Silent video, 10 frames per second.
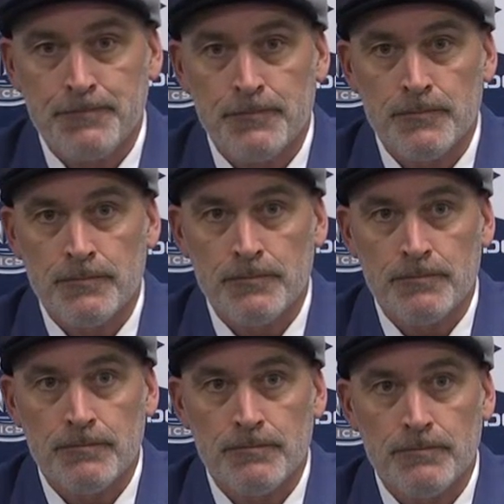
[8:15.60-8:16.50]
Is
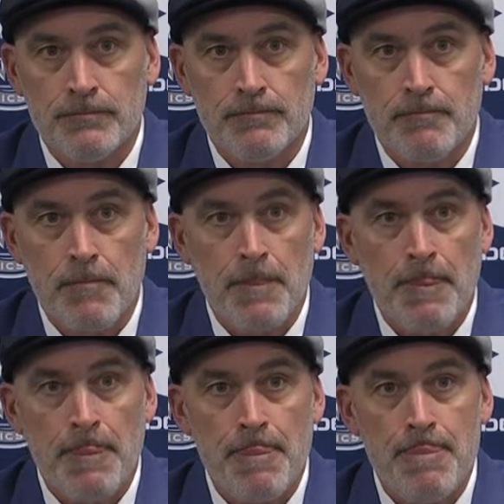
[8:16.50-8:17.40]
there a particular
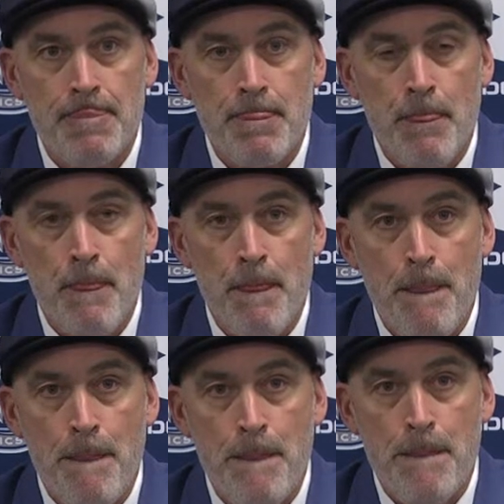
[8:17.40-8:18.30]
area with the sign
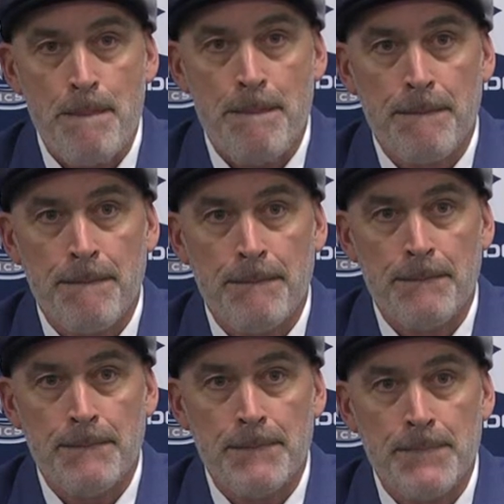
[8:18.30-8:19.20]
class that you were happy
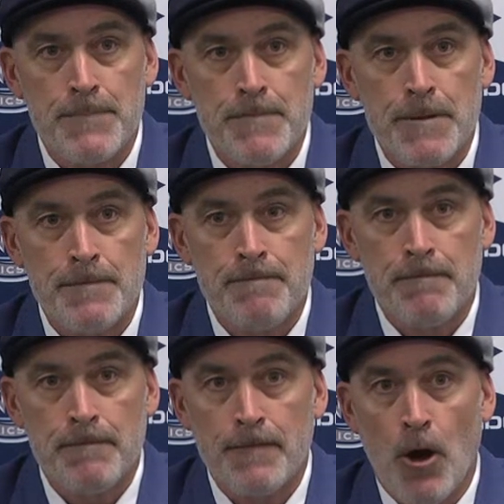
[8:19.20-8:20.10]

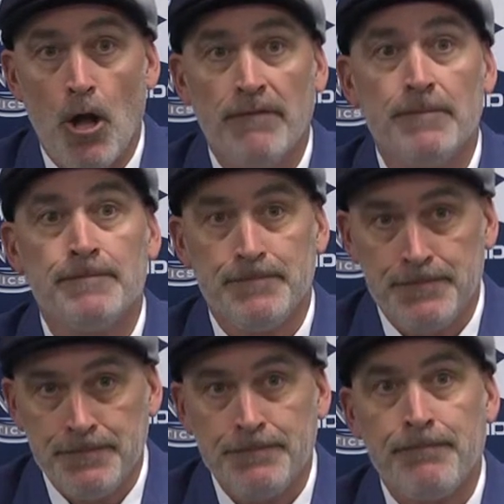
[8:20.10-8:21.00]
with? All of them
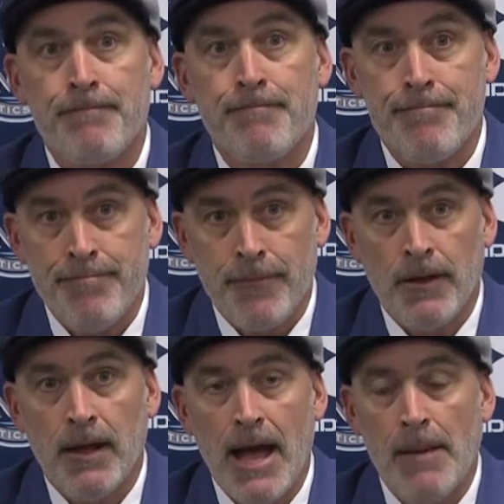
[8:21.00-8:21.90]

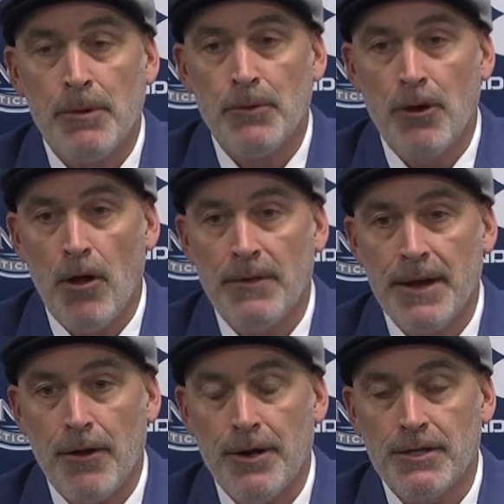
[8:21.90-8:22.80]
happy with all
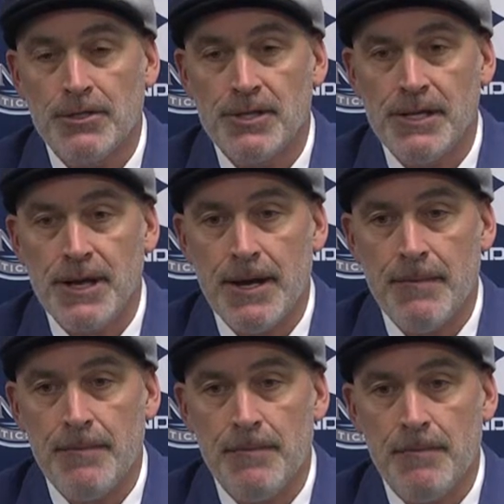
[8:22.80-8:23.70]
the areas. The,
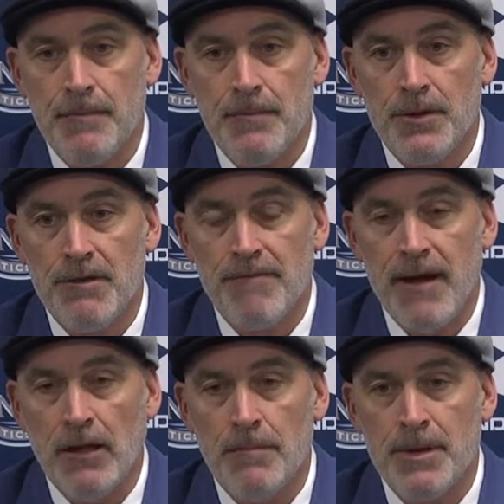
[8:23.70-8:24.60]
uh, the
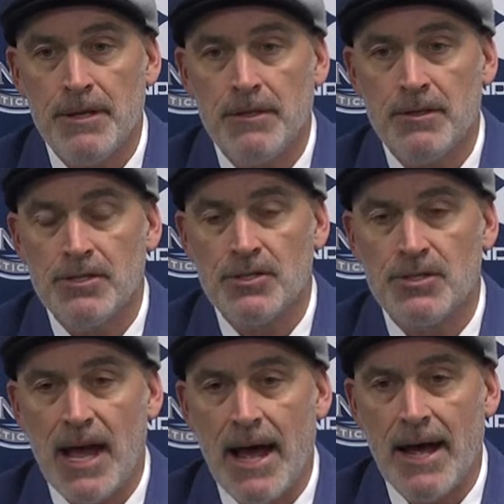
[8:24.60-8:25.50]
development, the
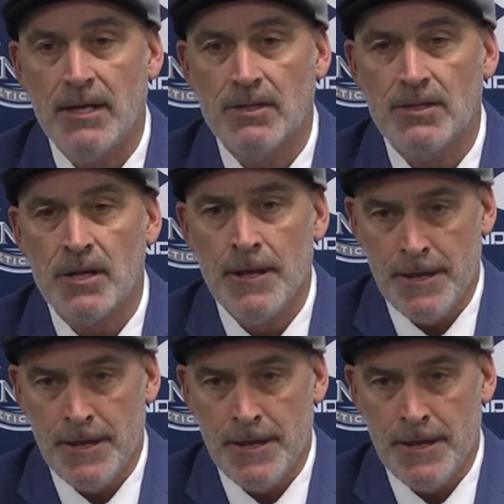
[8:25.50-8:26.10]
size,